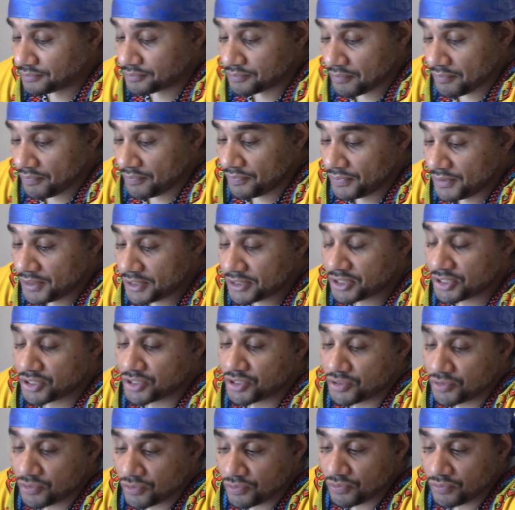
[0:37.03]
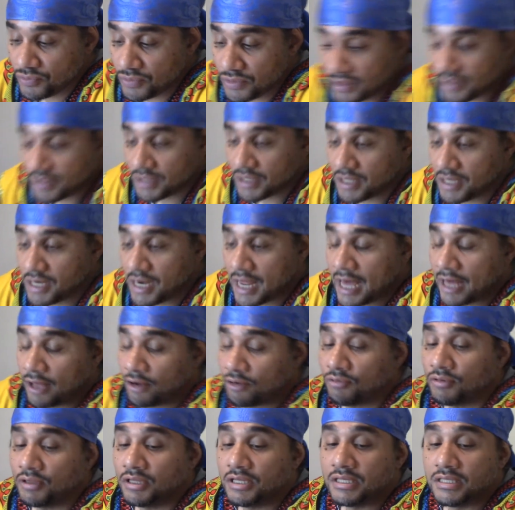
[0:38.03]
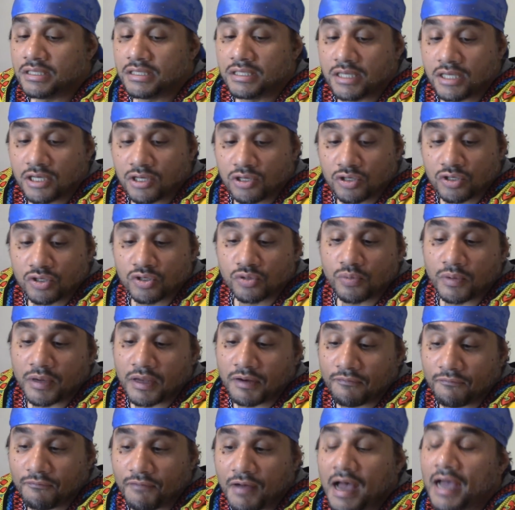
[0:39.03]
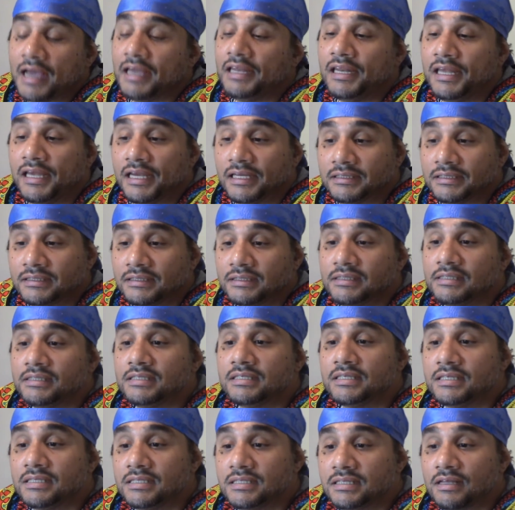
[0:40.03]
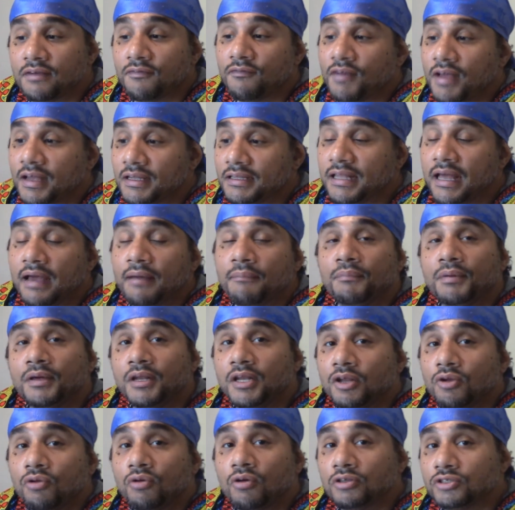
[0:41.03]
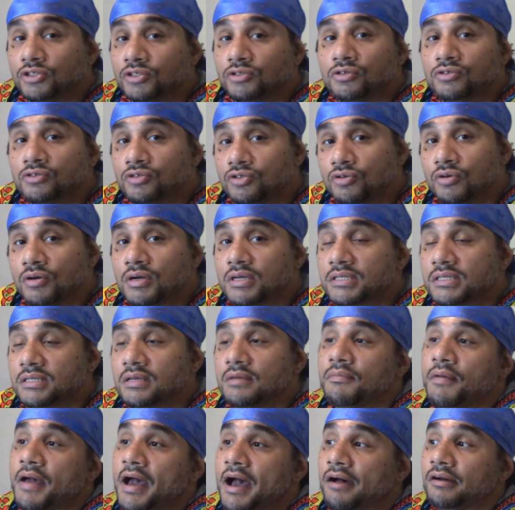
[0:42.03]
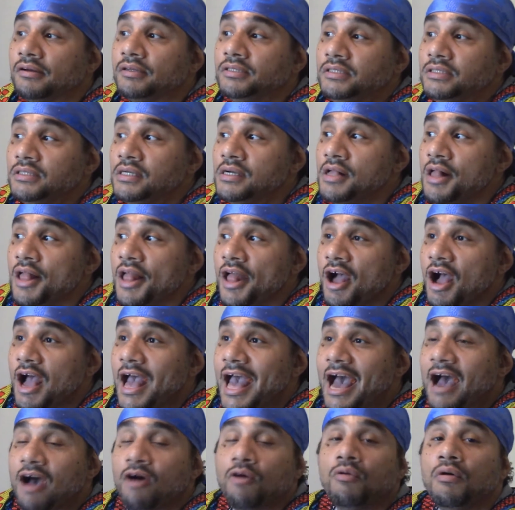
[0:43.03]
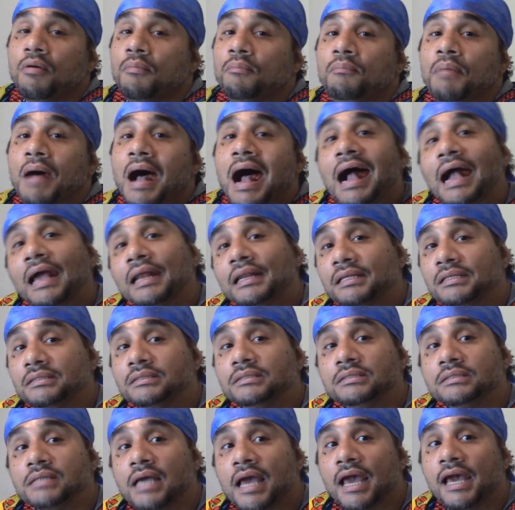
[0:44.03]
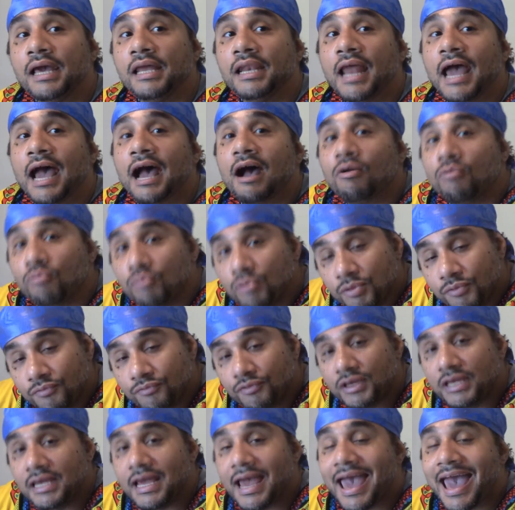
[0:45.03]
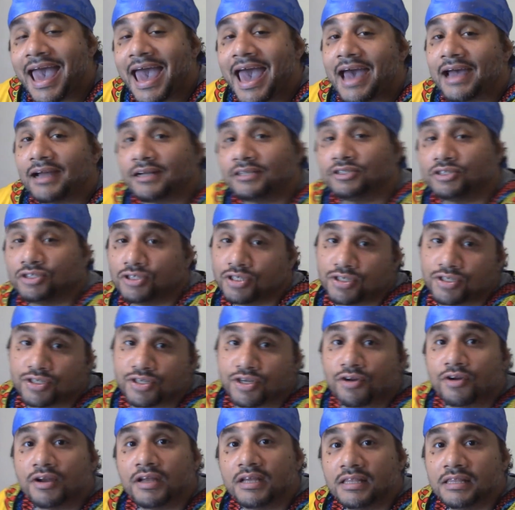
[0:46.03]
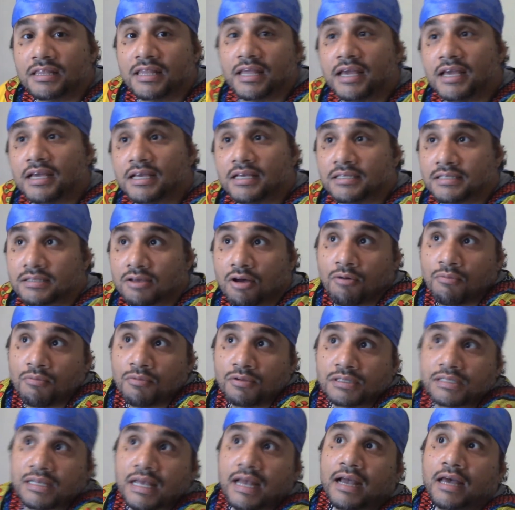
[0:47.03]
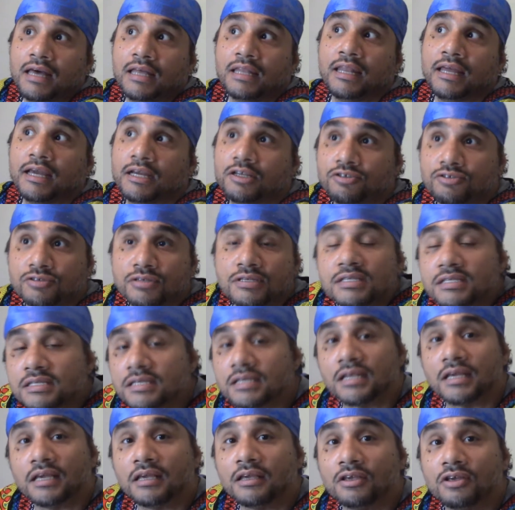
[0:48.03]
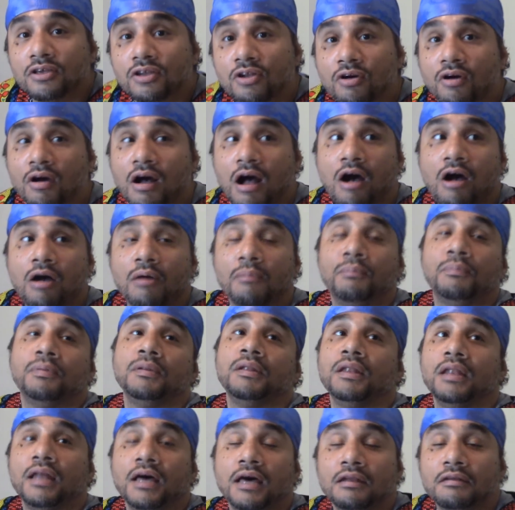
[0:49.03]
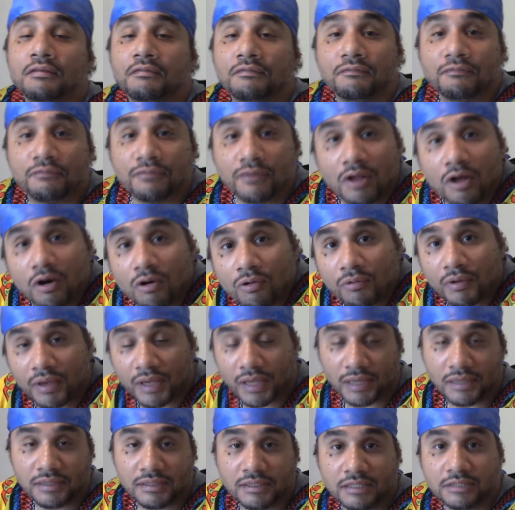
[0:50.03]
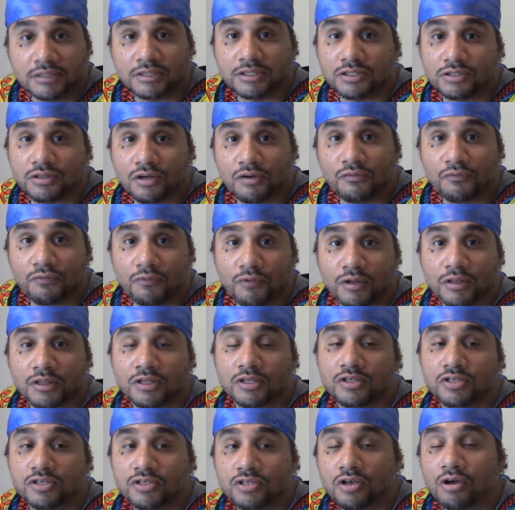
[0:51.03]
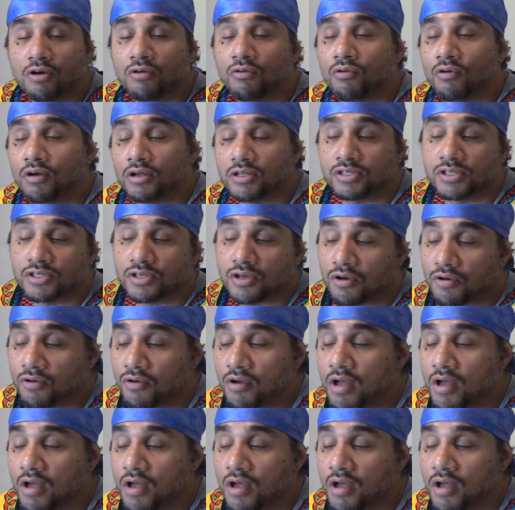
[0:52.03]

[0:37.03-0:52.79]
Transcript: This suit not only deals with finances and stuff like that, but it also talks about our body and how we react to certain things, almost like electricity, you know, our blood flowing and so forth and so on. So